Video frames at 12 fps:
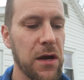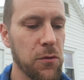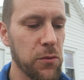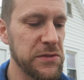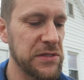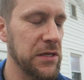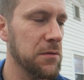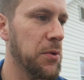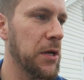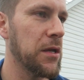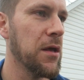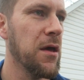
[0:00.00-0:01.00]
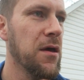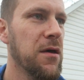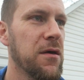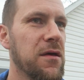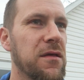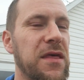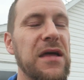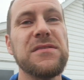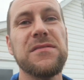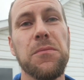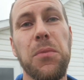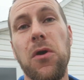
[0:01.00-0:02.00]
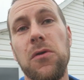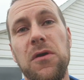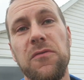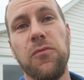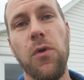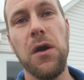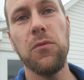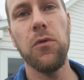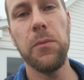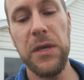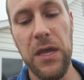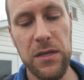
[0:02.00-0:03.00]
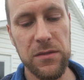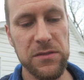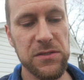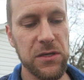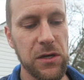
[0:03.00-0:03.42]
there, we'll see, but that's the bulk of what we'll be getting this